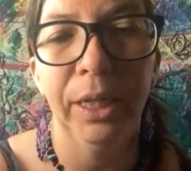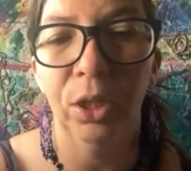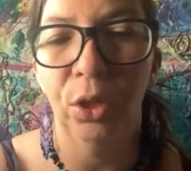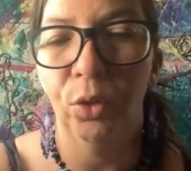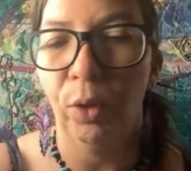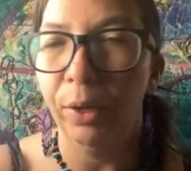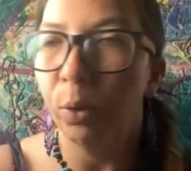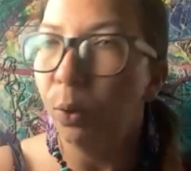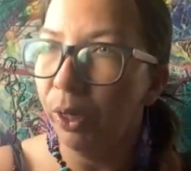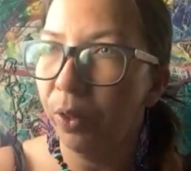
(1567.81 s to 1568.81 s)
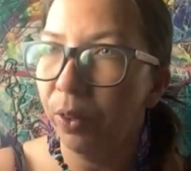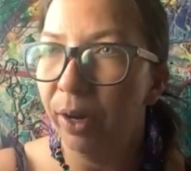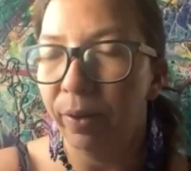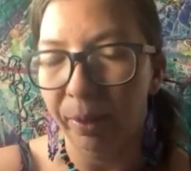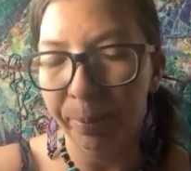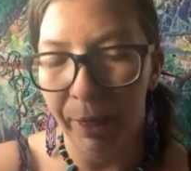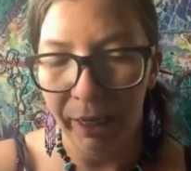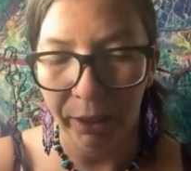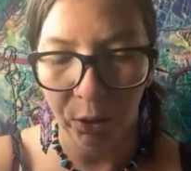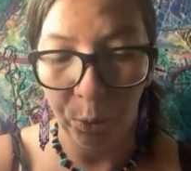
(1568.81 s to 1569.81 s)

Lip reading: is a great oil that I recommend